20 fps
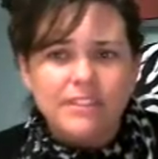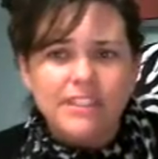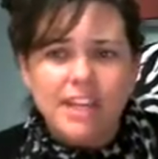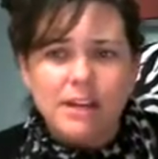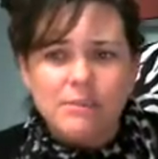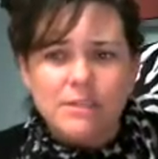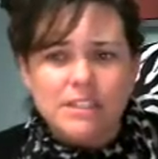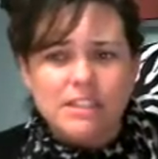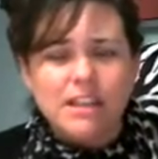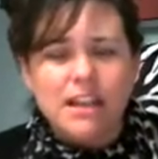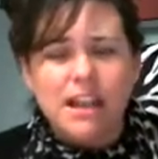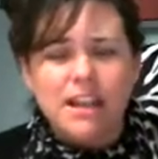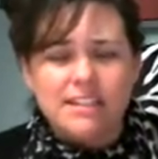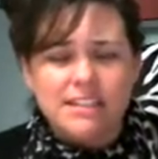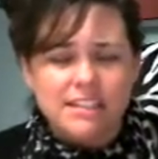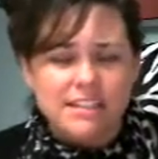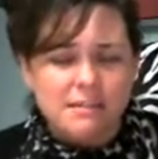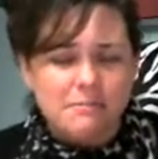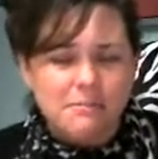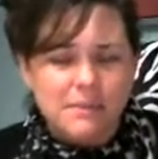that was
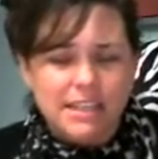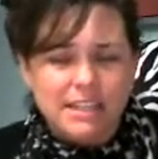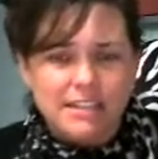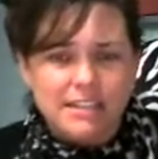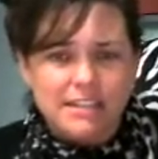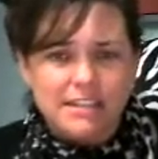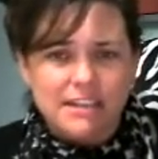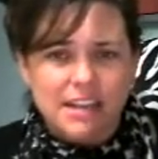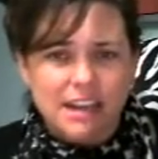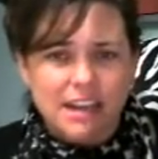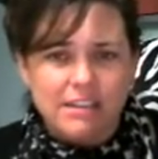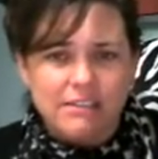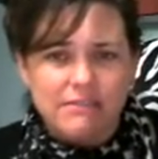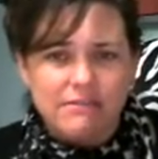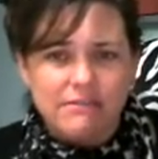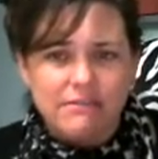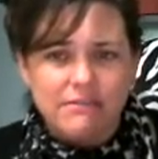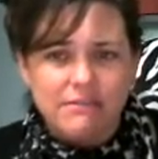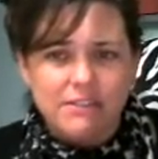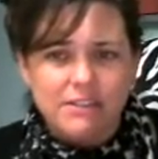lost in the midst
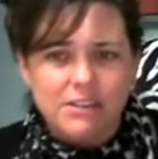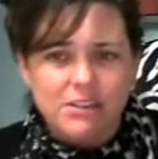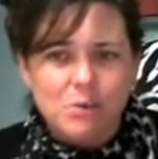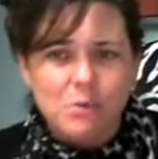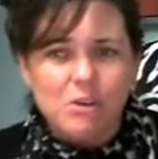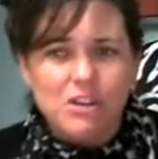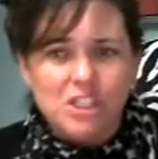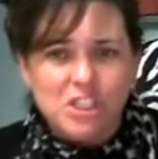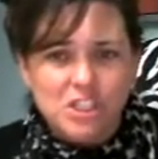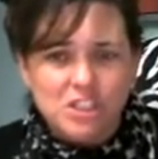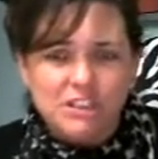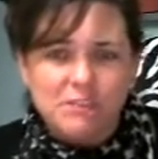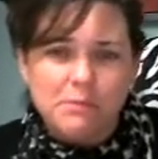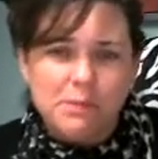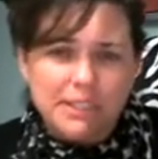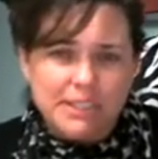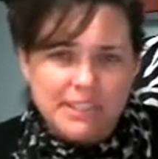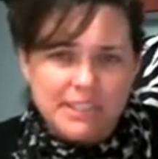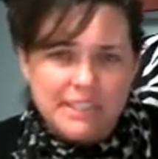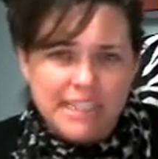of what should have
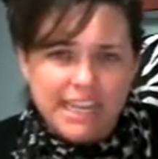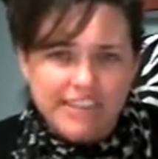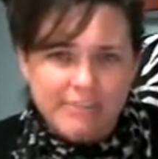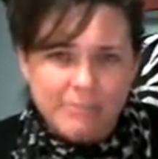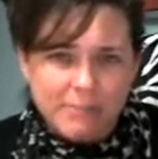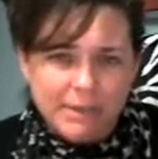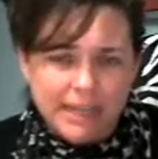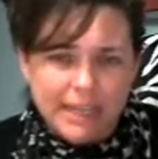been a safe